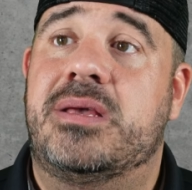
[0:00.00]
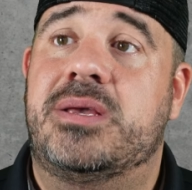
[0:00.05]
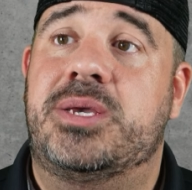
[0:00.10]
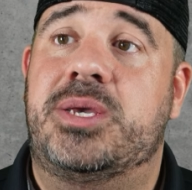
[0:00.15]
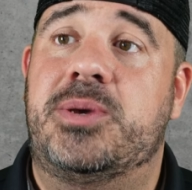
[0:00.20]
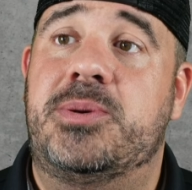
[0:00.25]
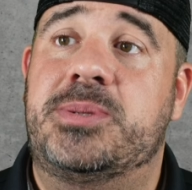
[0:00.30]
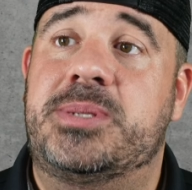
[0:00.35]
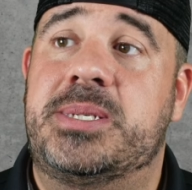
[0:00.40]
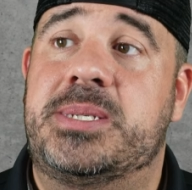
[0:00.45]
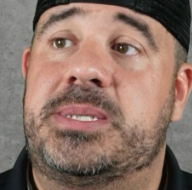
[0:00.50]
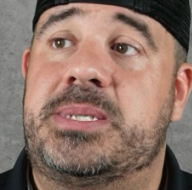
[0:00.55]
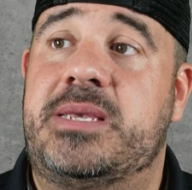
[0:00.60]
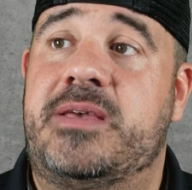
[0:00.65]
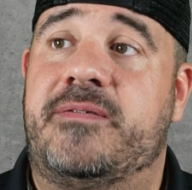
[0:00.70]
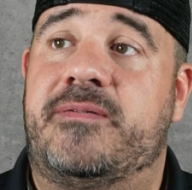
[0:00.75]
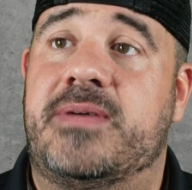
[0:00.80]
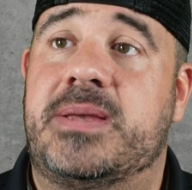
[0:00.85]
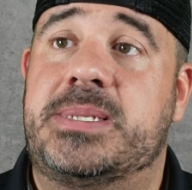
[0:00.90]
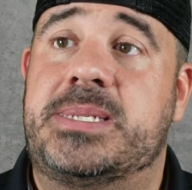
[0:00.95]
Houston's
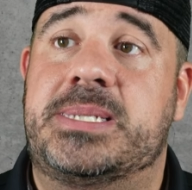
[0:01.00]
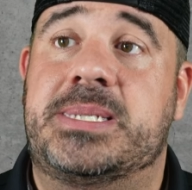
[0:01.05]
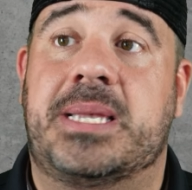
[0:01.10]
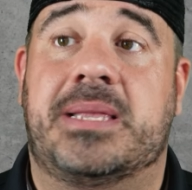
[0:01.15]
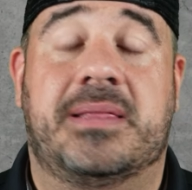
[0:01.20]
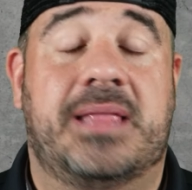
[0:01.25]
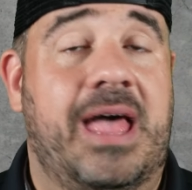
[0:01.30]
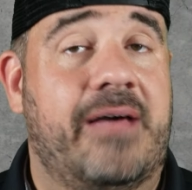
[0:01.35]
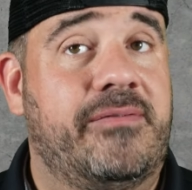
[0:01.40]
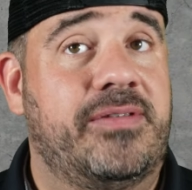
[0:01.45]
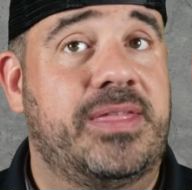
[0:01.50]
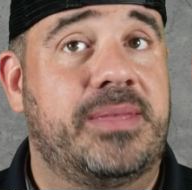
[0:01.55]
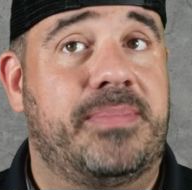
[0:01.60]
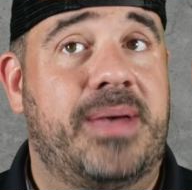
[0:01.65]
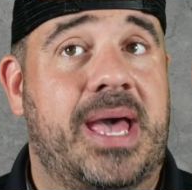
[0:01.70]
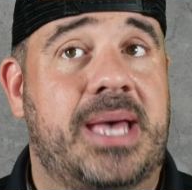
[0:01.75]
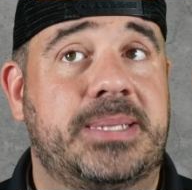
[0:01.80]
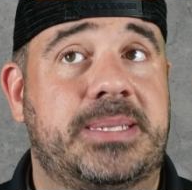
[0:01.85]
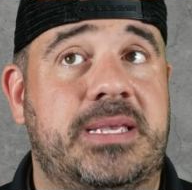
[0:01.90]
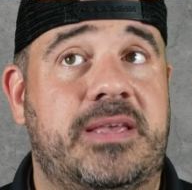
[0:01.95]
defense is 11th in
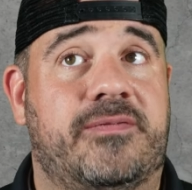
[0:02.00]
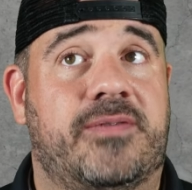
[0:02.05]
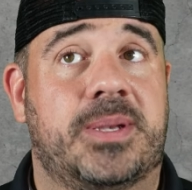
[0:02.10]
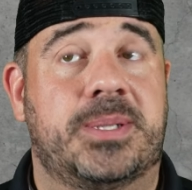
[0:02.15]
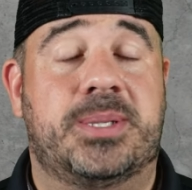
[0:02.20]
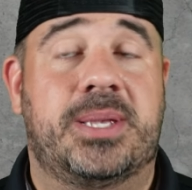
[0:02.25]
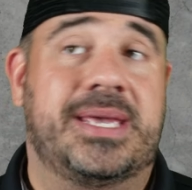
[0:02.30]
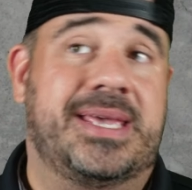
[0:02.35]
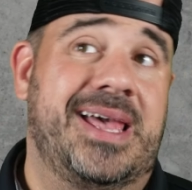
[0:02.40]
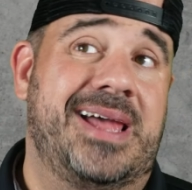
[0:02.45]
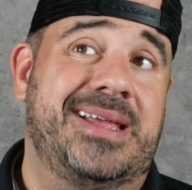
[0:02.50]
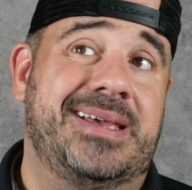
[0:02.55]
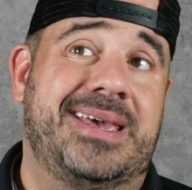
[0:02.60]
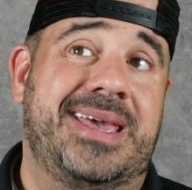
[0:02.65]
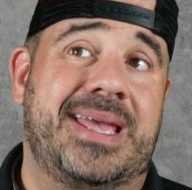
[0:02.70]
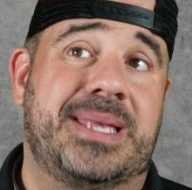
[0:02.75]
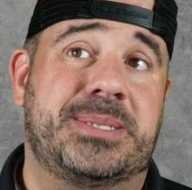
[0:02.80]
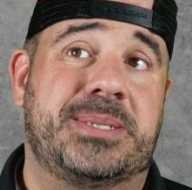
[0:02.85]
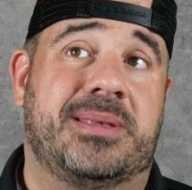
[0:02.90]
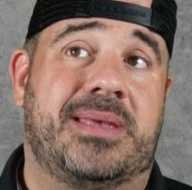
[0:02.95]
pass defense, so they kind of
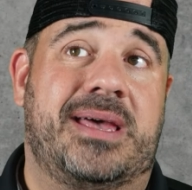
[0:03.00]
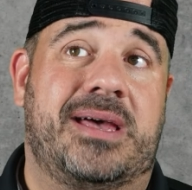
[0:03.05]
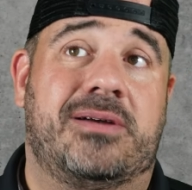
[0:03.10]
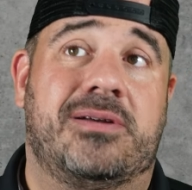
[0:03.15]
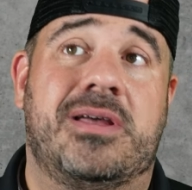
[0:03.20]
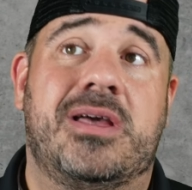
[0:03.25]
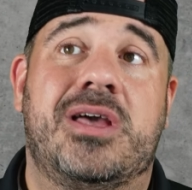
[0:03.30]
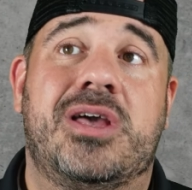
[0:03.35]
cancel out.